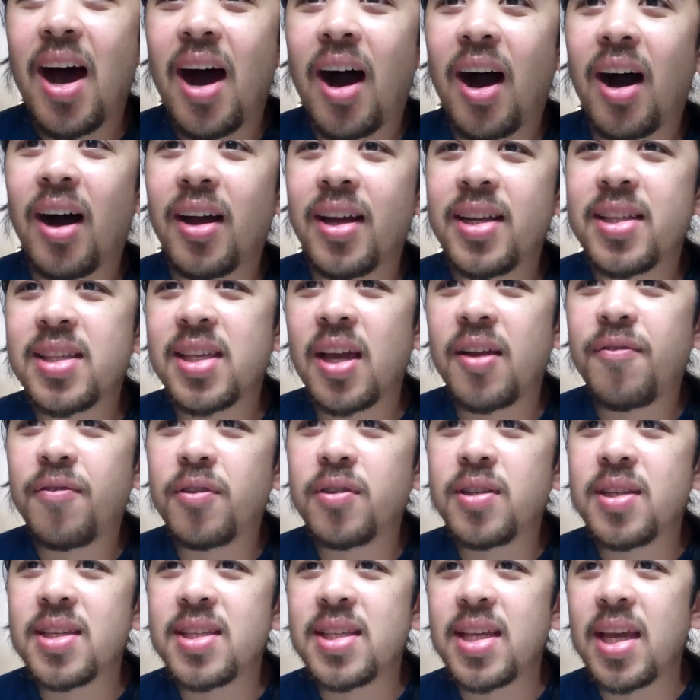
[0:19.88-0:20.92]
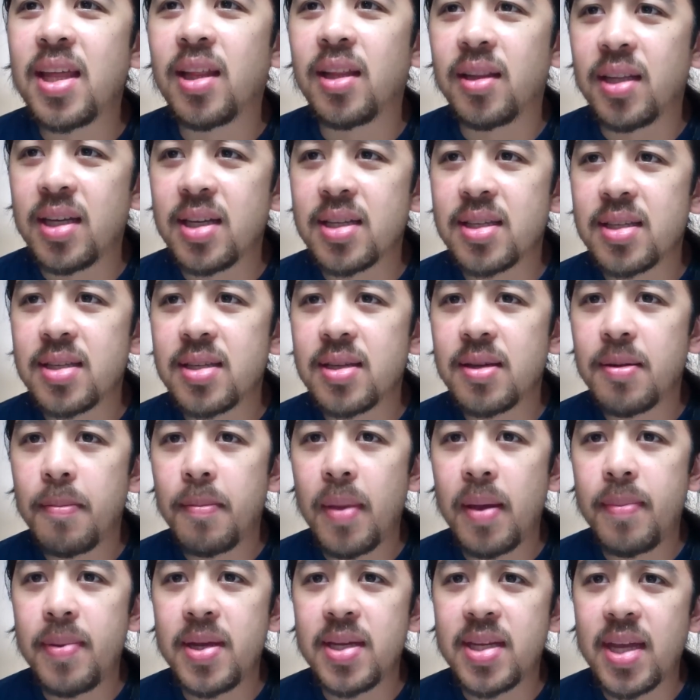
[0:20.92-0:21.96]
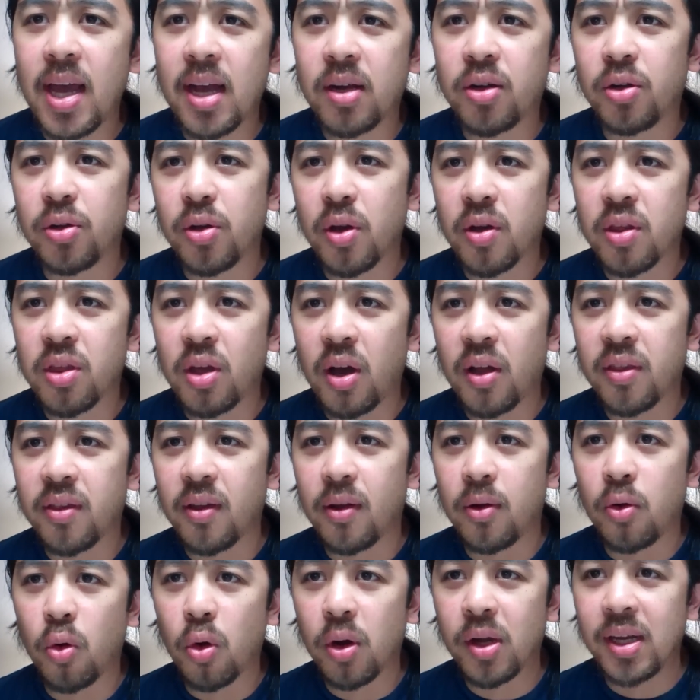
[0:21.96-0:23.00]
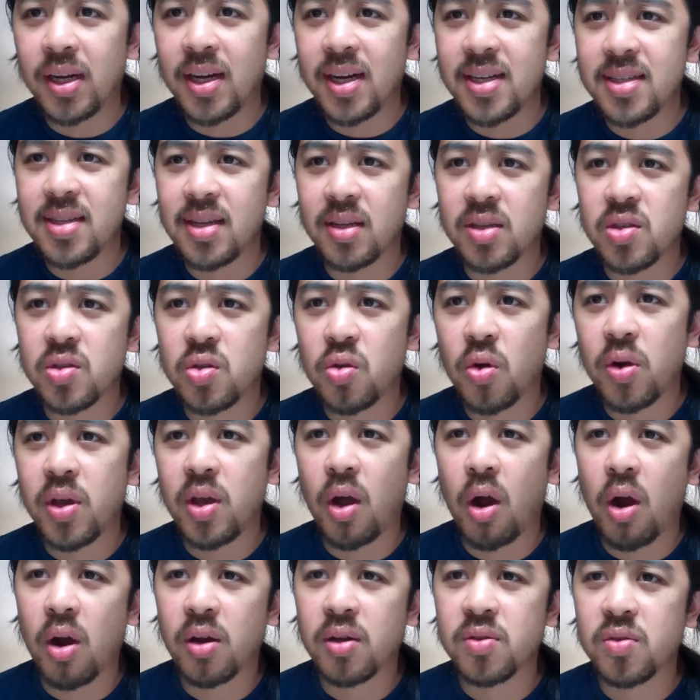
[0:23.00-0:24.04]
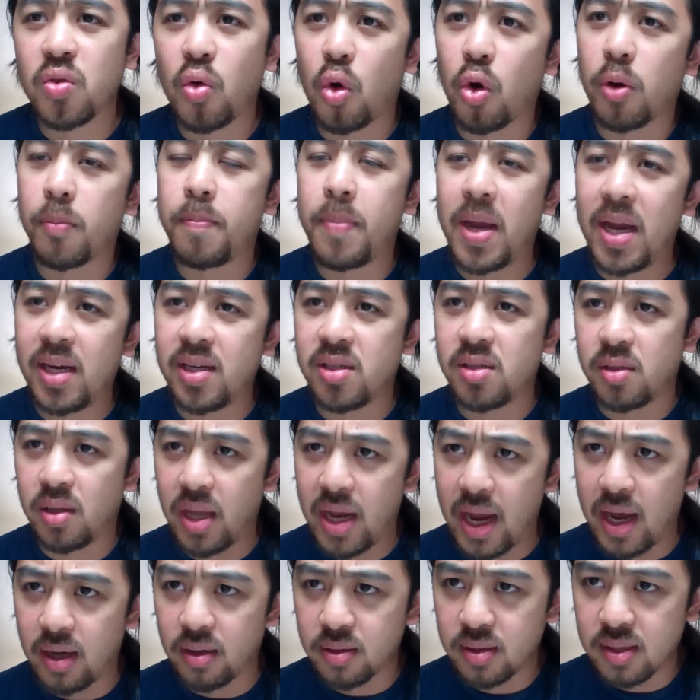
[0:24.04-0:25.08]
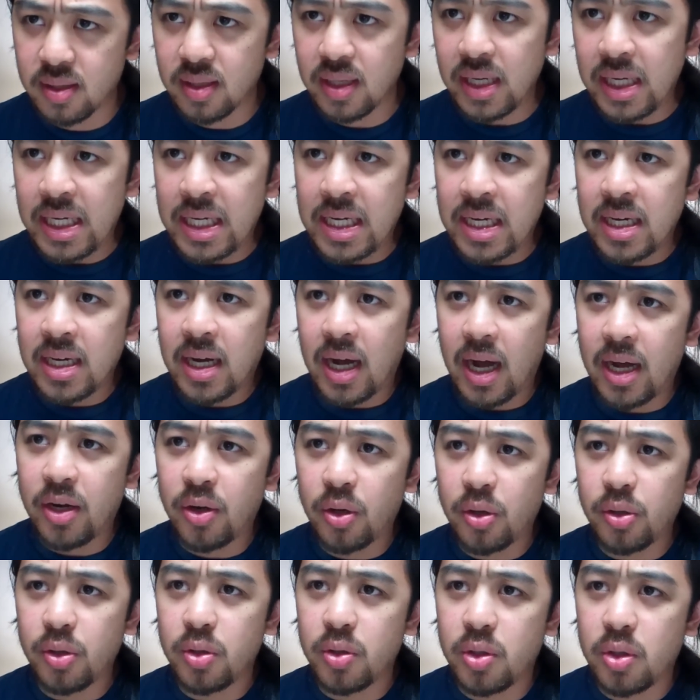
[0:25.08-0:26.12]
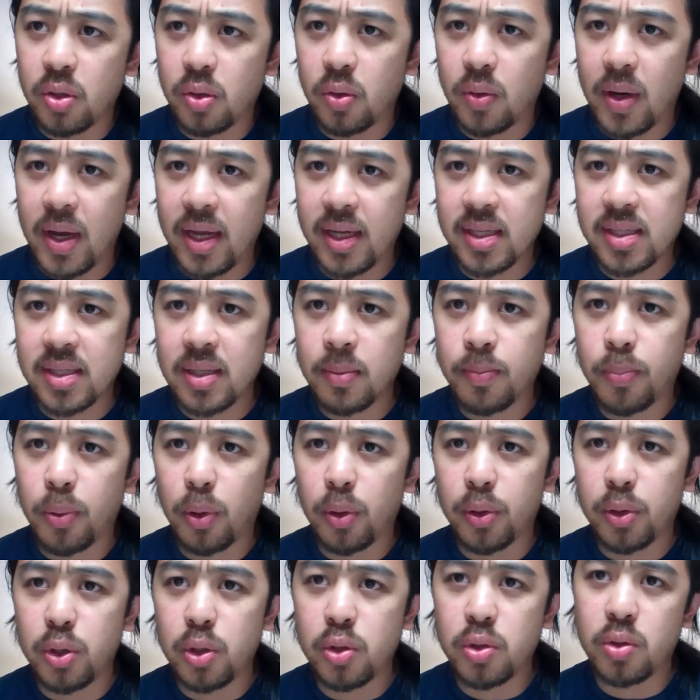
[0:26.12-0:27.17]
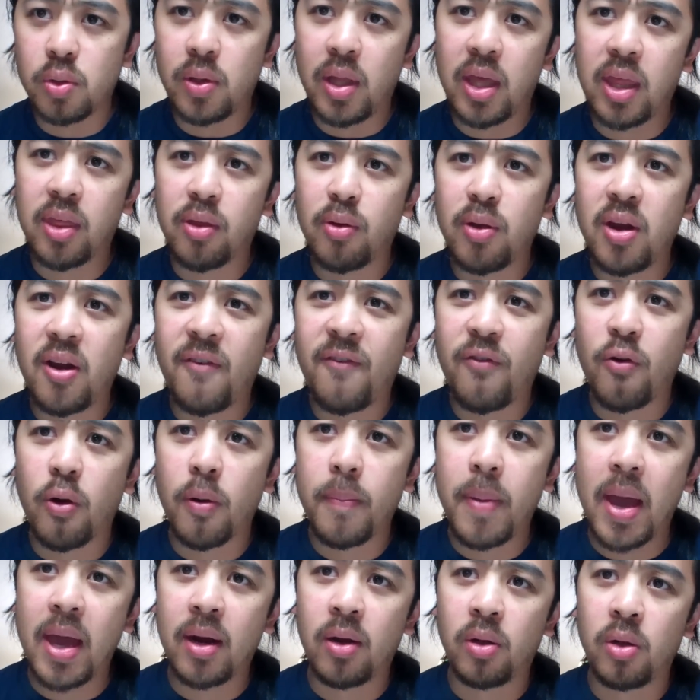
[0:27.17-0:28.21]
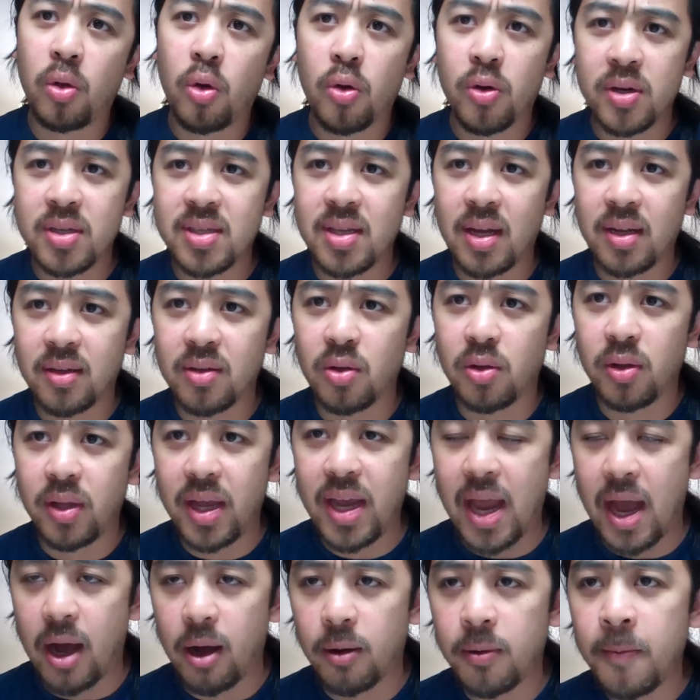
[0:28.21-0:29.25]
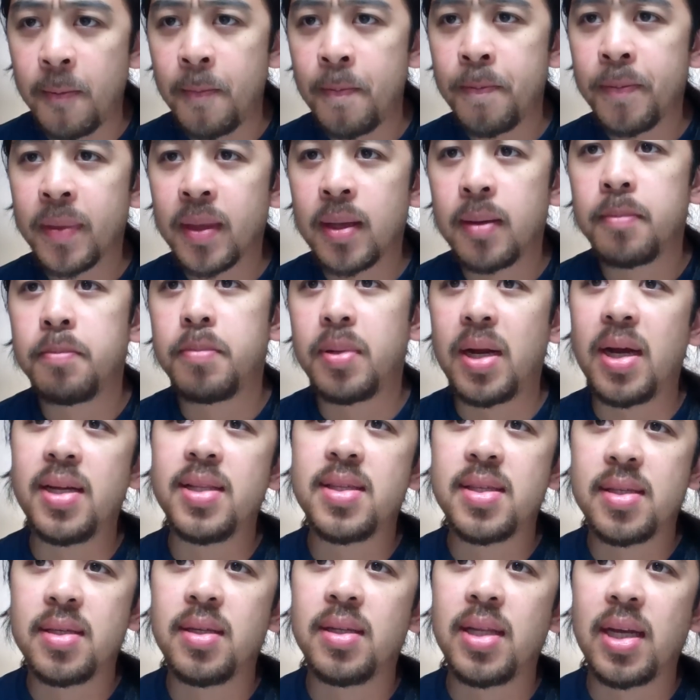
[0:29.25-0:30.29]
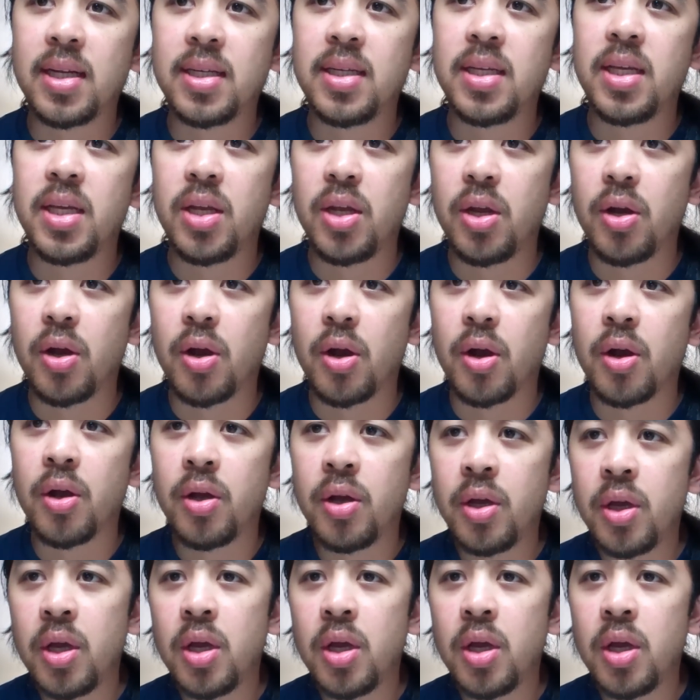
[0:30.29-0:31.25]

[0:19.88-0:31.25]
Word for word: uh, insightful to say the least. Maybe tackle your thoughts on organizing story arcs or page layouts. I know you do a simple, usually three to four panel horizontal layout, but I'd still like to hear